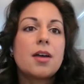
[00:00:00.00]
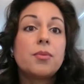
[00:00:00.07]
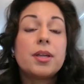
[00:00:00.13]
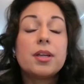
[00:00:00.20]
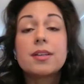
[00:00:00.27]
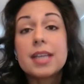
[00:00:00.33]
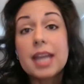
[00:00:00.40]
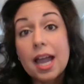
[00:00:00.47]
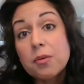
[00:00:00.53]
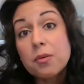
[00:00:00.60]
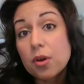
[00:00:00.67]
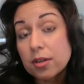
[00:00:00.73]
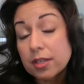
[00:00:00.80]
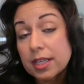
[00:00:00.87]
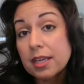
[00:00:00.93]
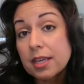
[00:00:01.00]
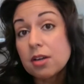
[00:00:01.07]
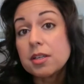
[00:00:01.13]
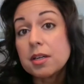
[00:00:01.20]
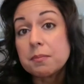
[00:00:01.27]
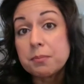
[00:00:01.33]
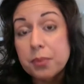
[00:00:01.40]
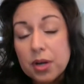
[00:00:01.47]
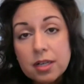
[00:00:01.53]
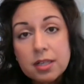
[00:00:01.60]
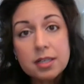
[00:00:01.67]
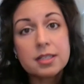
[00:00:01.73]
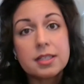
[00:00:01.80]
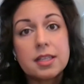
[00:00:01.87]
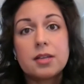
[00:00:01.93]
We are now working on a
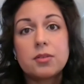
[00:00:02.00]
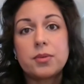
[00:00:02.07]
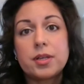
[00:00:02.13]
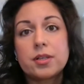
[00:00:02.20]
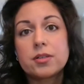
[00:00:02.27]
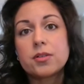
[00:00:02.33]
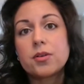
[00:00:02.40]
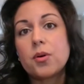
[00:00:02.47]
book that we are